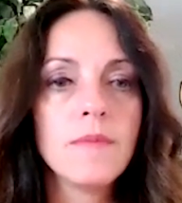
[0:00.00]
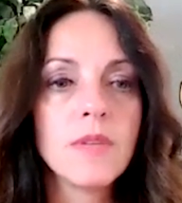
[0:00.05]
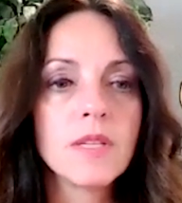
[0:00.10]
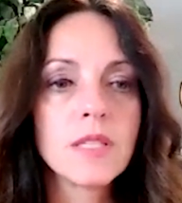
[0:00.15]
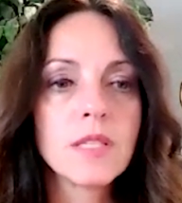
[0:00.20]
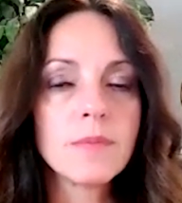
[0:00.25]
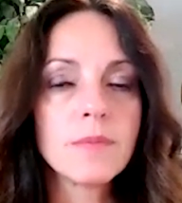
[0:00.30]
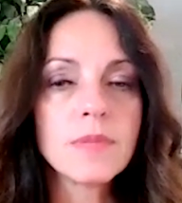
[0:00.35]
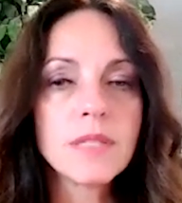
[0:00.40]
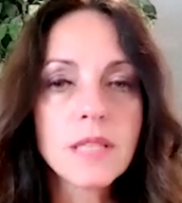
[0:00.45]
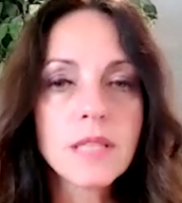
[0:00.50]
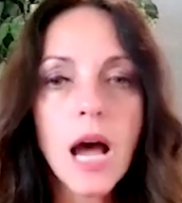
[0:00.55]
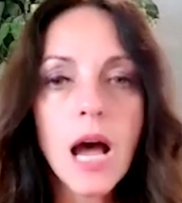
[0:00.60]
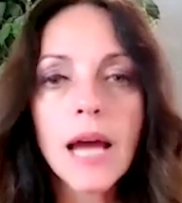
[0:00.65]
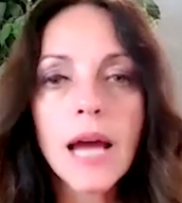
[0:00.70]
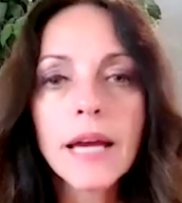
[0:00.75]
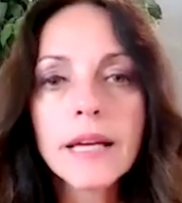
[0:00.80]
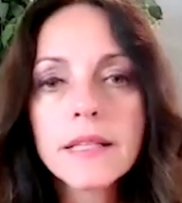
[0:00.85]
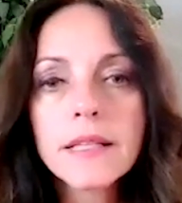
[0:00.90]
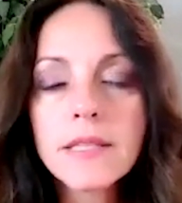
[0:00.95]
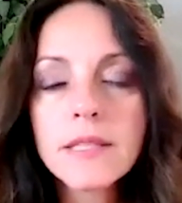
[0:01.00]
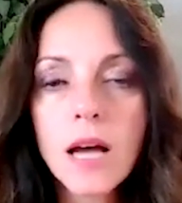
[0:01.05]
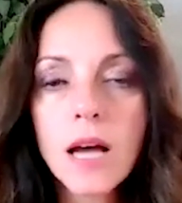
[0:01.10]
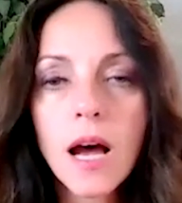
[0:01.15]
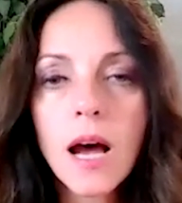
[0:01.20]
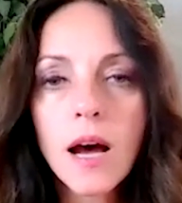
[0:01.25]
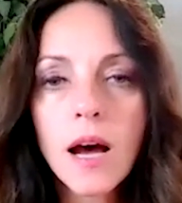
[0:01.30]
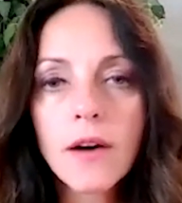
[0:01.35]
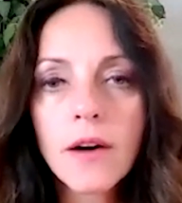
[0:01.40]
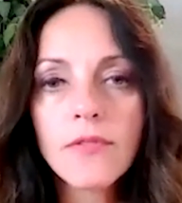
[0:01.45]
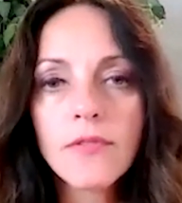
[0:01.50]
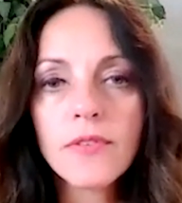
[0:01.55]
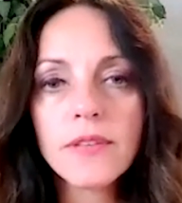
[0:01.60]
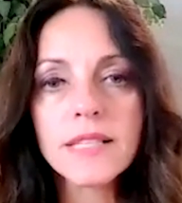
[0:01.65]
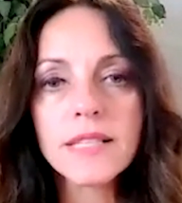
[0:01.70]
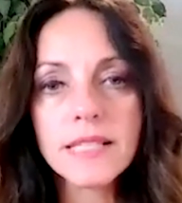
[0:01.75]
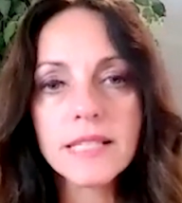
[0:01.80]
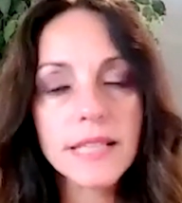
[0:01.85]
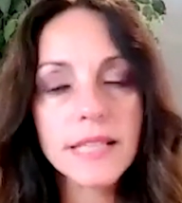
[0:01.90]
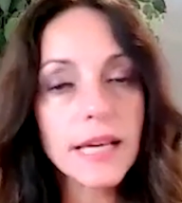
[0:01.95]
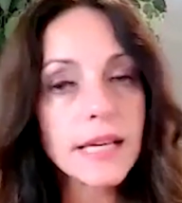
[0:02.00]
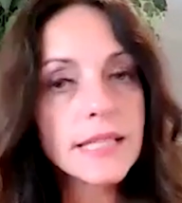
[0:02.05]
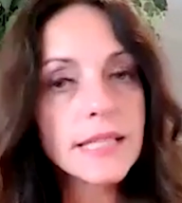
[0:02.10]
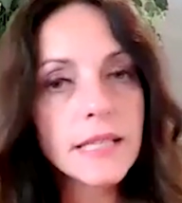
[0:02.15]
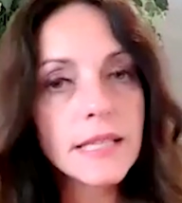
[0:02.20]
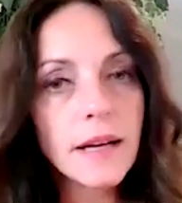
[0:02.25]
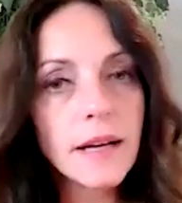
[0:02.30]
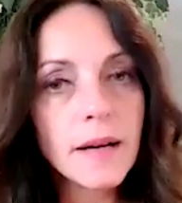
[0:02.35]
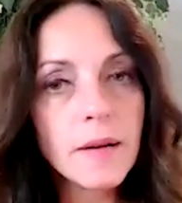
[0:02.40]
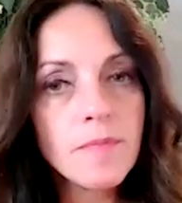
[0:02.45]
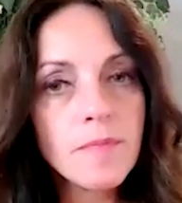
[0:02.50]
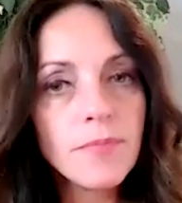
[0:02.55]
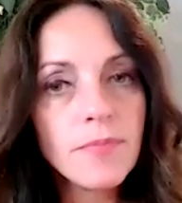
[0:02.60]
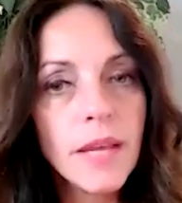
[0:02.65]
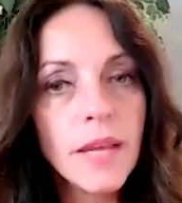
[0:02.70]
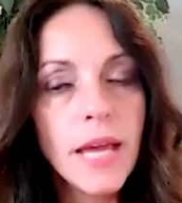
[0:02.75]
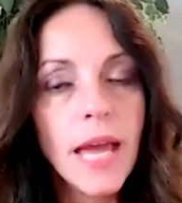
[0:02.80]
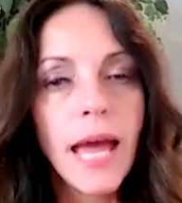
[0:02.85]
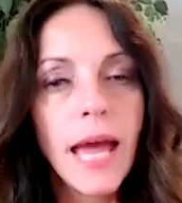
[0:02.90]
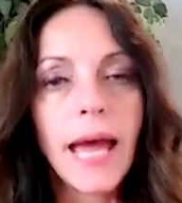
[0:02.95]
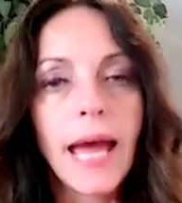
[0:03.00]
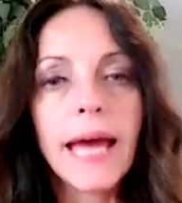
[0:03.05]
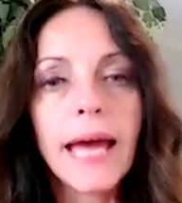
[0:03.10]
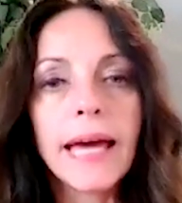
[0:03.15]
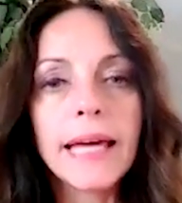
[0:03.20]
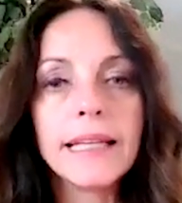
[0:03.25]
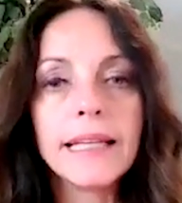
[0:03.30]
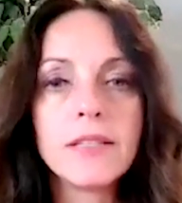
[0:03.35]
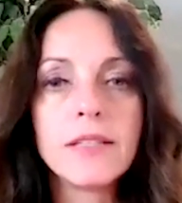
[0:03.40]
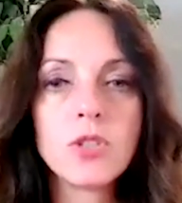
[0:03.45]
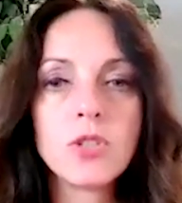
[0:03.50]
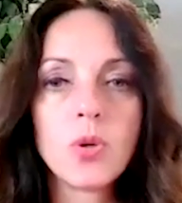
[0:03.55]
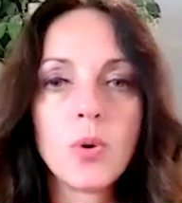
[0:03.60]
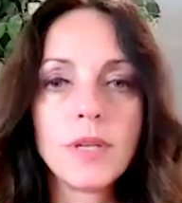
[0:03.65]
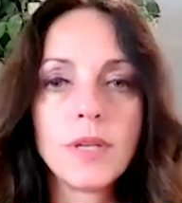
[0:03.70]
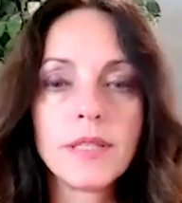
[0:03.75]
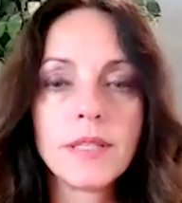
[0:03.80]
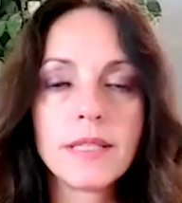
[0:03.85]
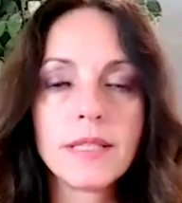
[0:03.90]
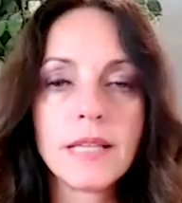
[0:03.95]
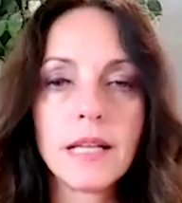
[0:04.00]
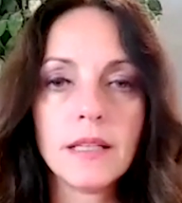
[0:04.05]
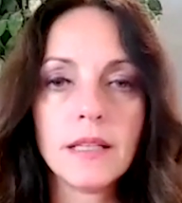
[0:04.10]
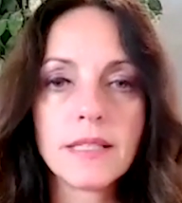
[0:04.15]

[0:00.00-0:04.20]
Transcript: some signs of dyslexia, and he's going to tell